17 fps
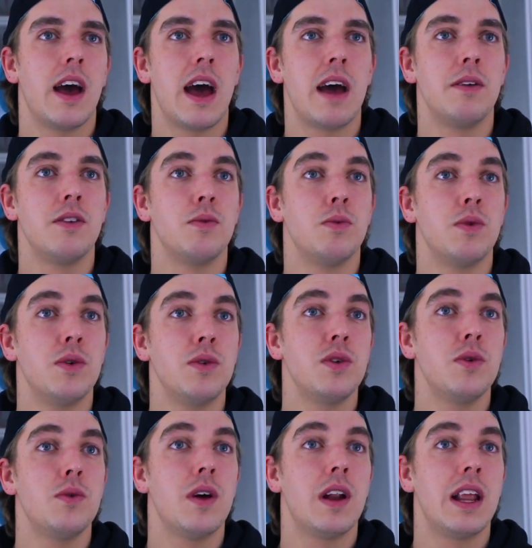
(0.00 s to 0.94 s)
and will
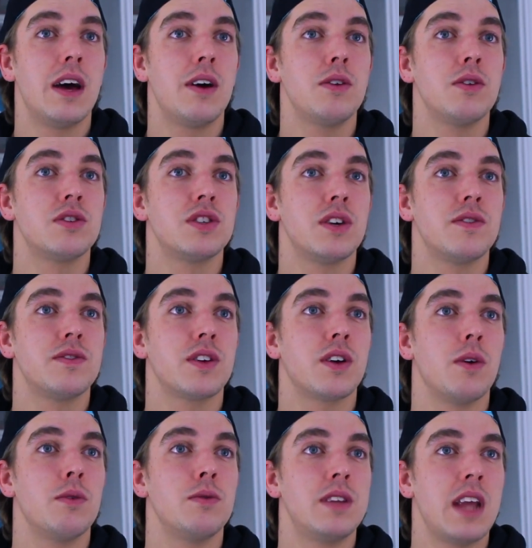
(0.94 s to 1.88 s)
you allow yourself to
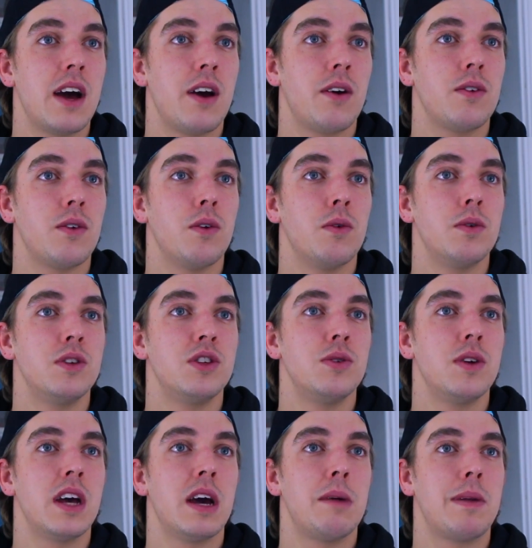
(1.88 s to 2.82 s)
go down, or
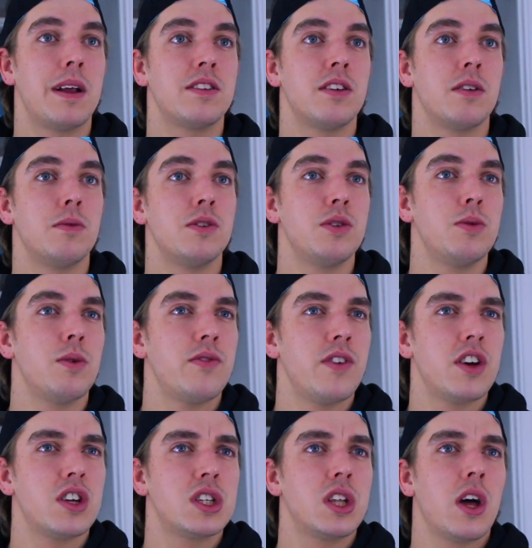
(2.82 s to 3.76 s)
would you hit a plateau? Would you
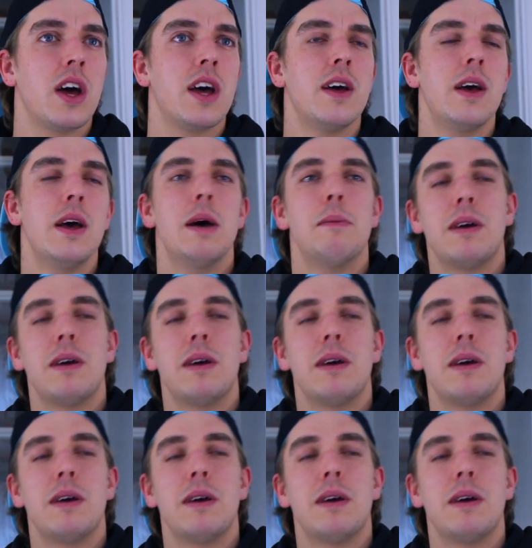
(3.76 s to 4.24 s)
reverse diet?